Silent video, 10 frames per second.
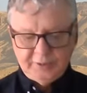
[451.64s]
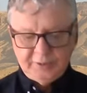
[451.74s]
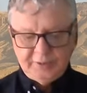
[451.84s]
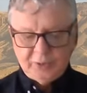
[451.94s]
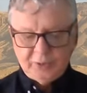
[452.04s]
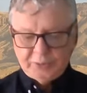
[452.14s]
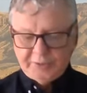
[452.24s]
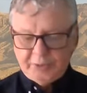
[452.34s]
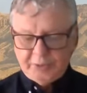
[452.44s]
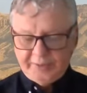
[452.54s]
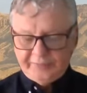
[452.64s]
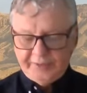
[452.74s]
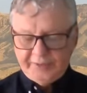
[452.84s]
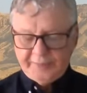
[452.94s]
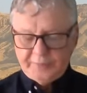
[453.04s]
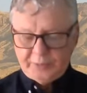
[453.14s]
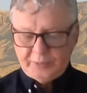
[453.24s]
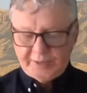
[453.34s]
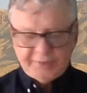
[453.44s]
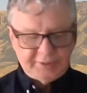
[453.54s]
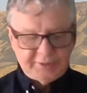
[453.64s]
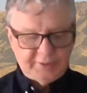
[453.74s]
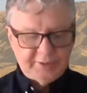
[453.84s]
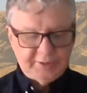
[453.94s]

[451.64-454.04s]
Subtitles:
He also had a great feel for morality.